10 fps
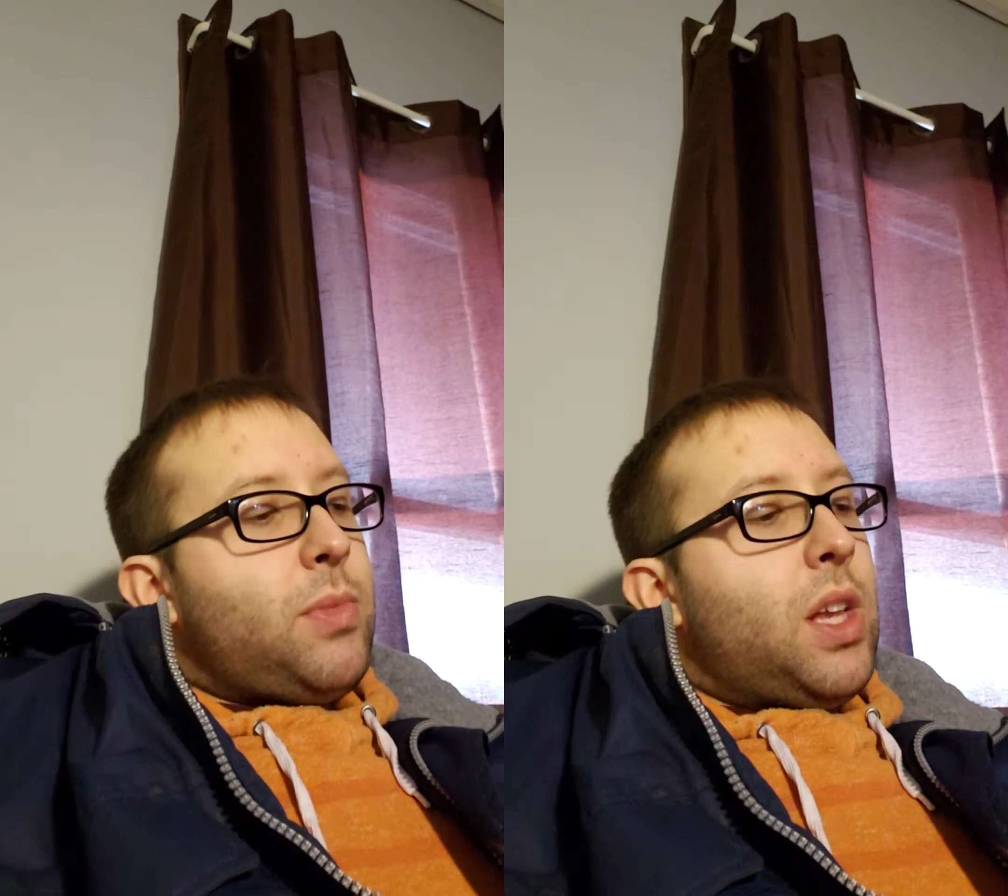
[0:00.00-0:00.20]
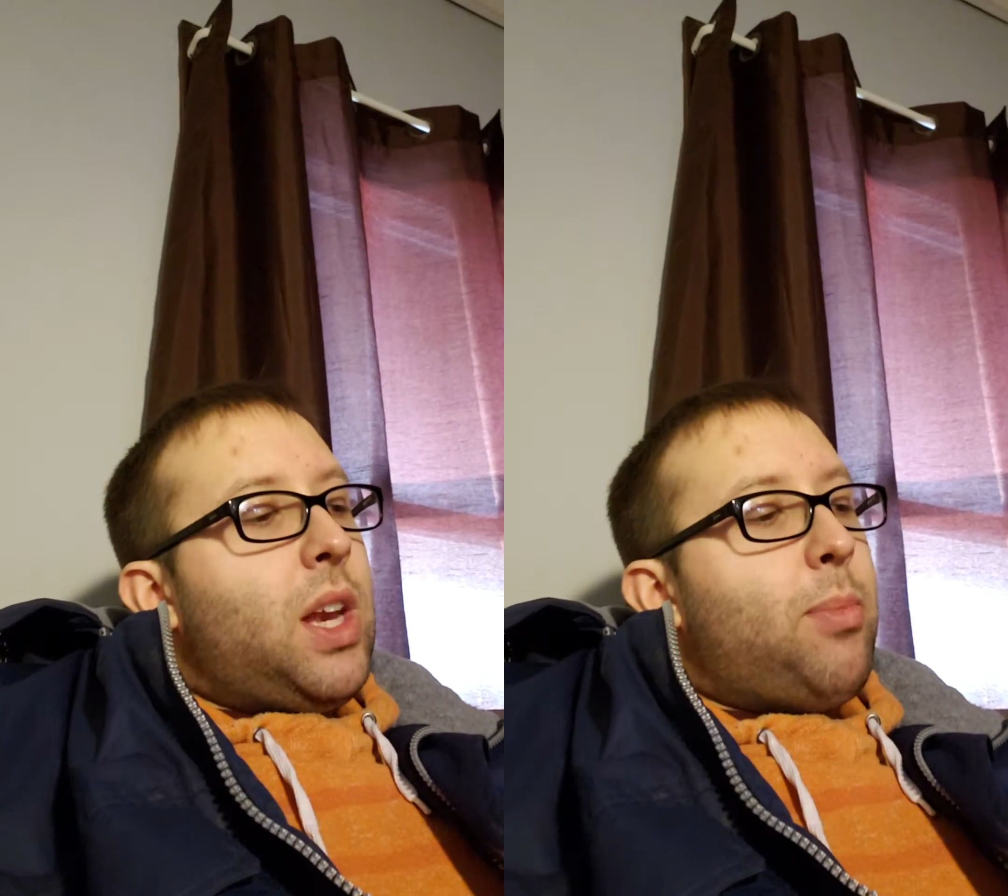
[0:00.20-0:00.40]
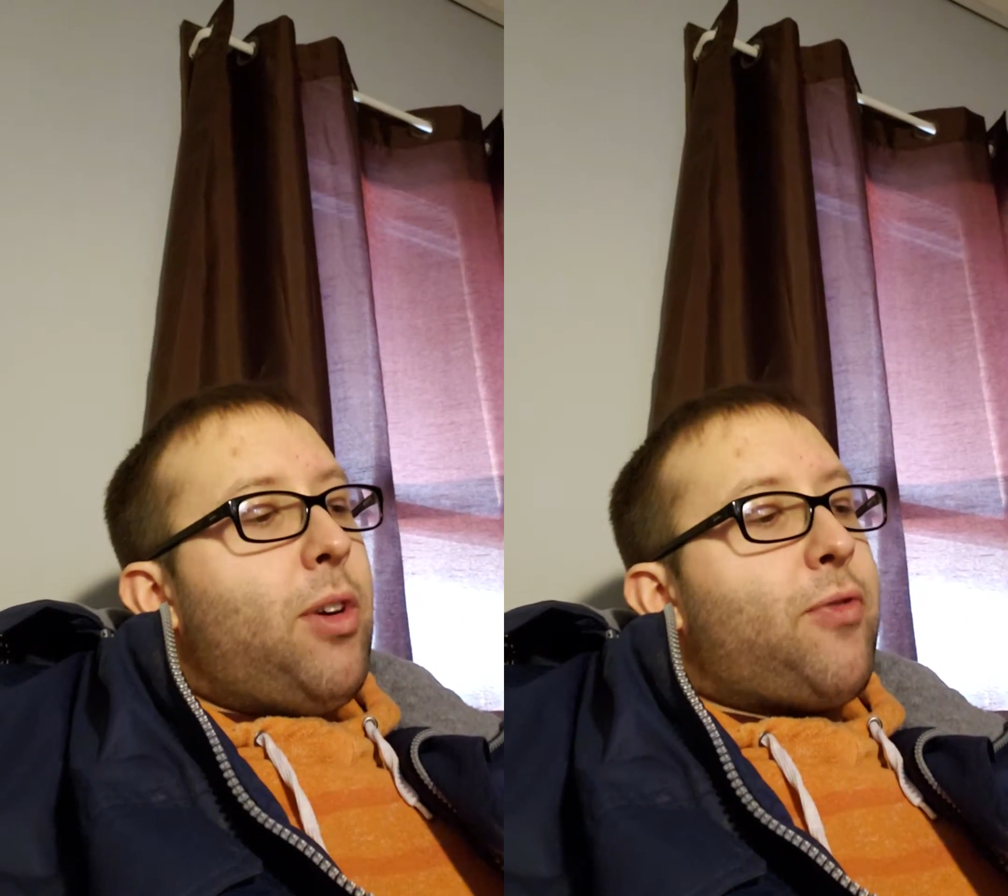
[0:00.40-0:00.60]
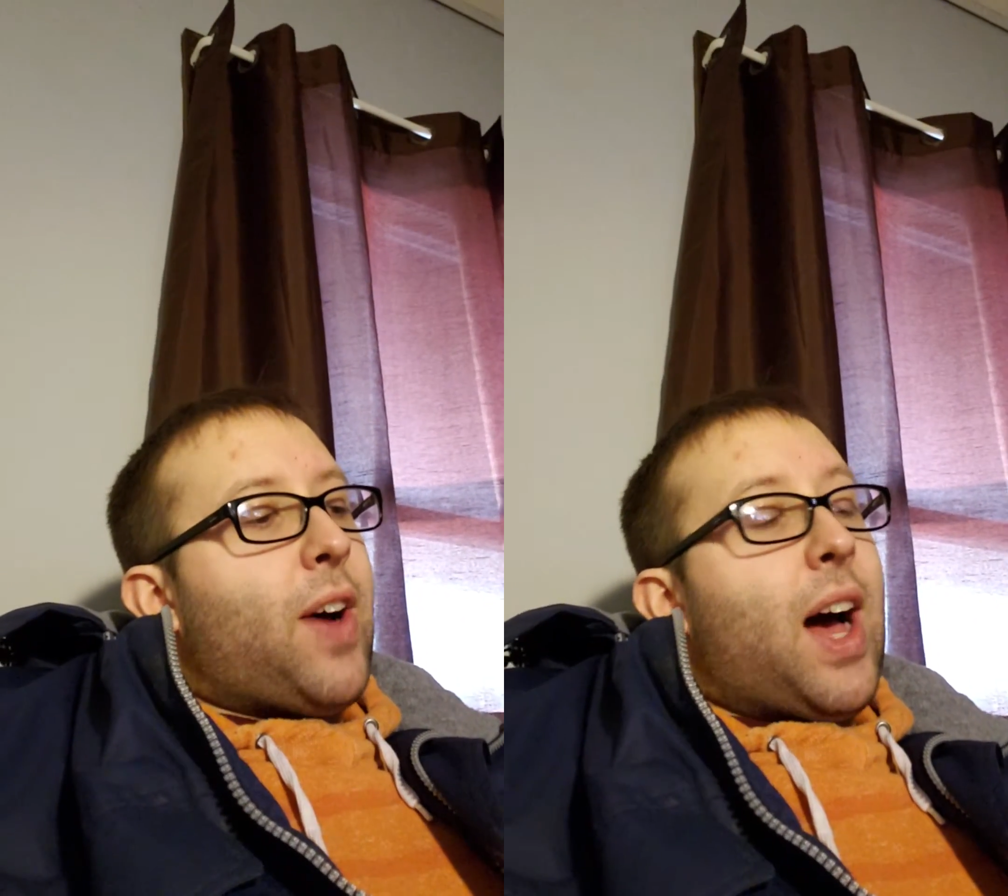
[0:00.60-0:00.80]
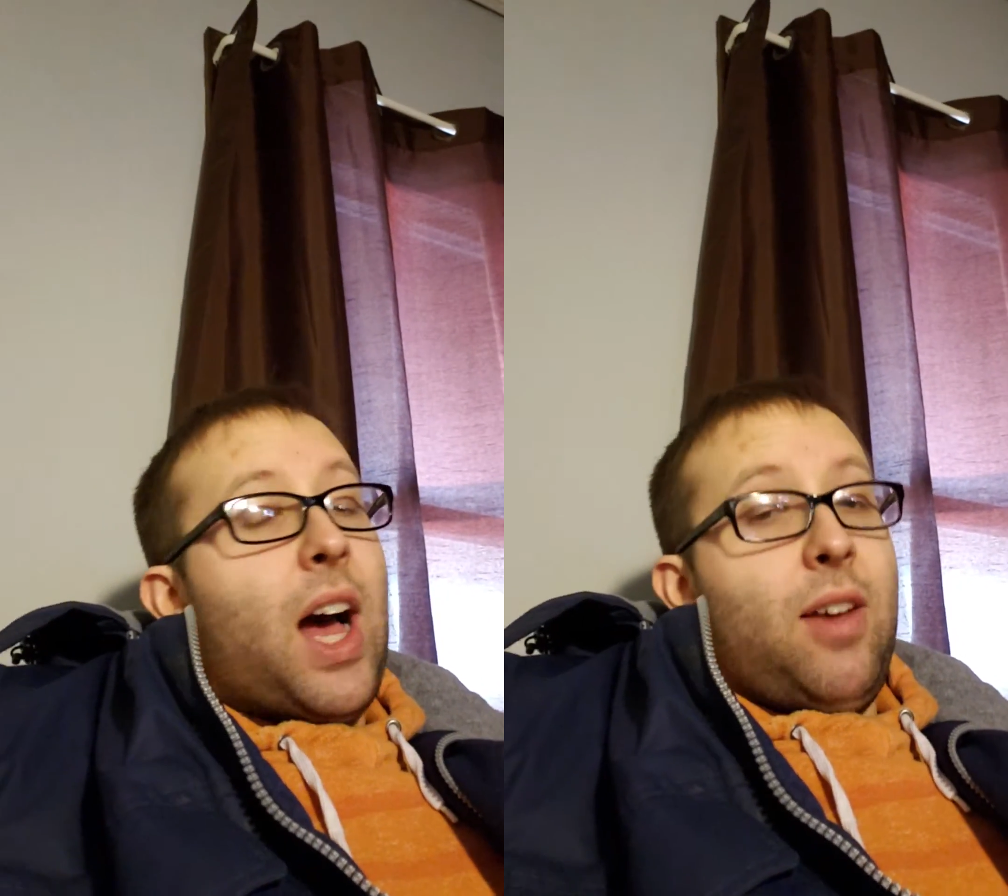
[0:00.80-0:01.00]
Number
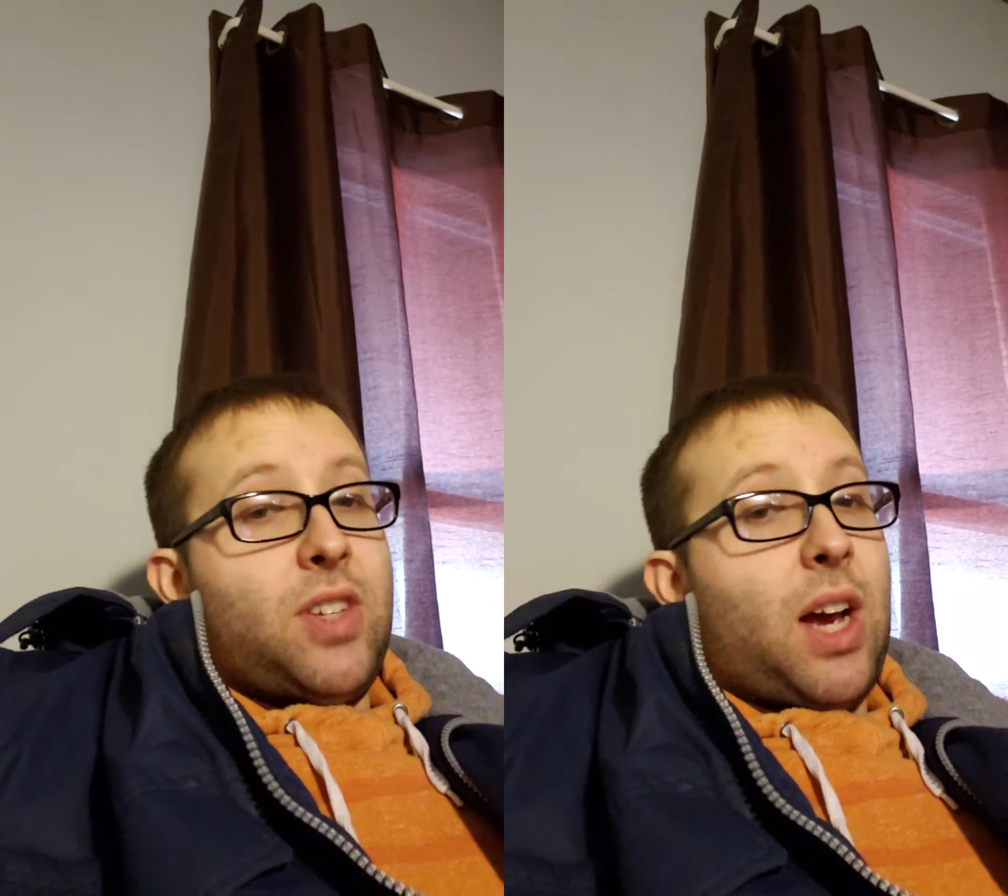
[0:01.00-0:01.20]
5,